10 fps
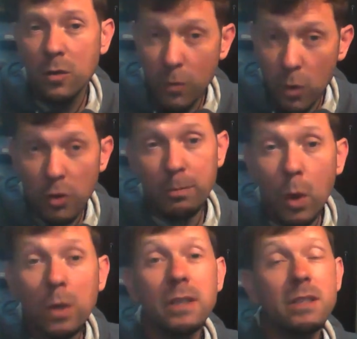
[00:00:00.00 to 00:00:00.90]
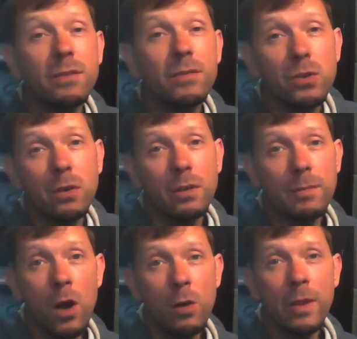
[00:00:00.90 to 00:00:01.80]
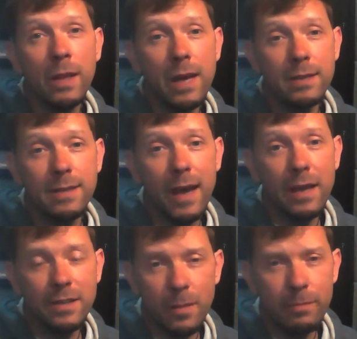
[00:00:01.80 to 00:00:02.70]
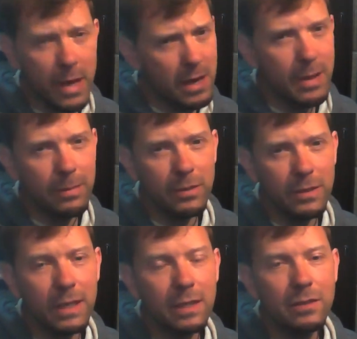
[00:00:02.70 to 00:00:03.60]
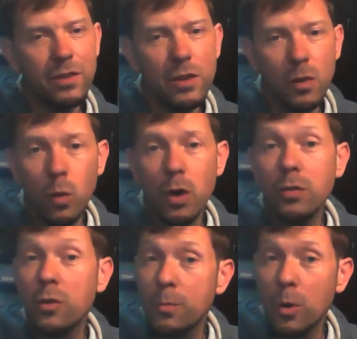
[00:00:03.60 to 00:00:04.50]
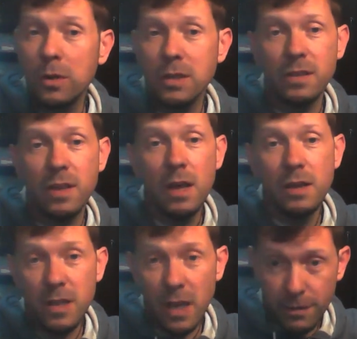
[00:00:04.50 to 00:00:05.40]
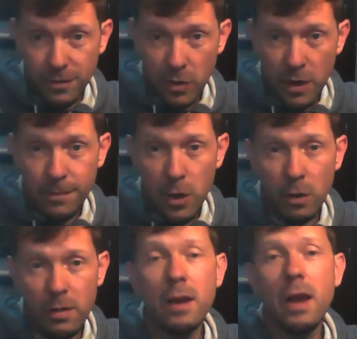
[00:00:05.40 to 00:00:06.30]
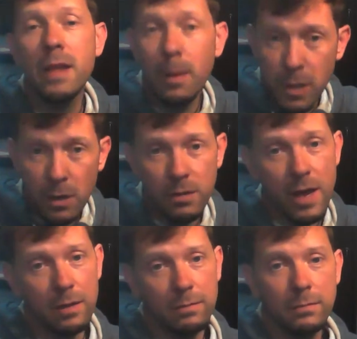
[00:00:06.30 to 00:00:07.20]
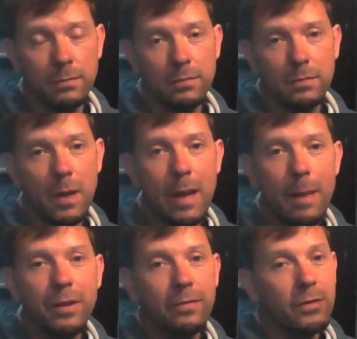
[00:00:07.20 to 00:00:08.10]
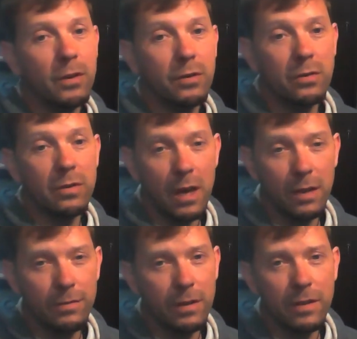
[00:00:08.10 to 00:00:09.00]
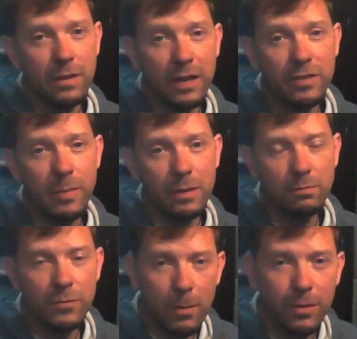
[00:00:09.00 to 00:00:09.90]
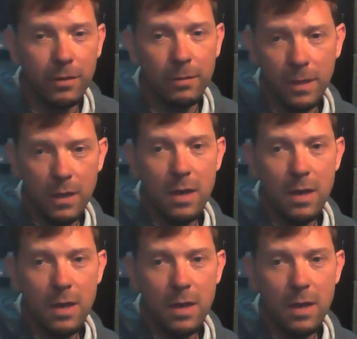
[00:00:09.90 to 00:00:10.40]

you've got the booklets if you took them home on the last day. Many people did, so you can work through your booklets, take a screen photo of that, and then upload that. I'm happy for you to do that if the tech's a bit troublesome.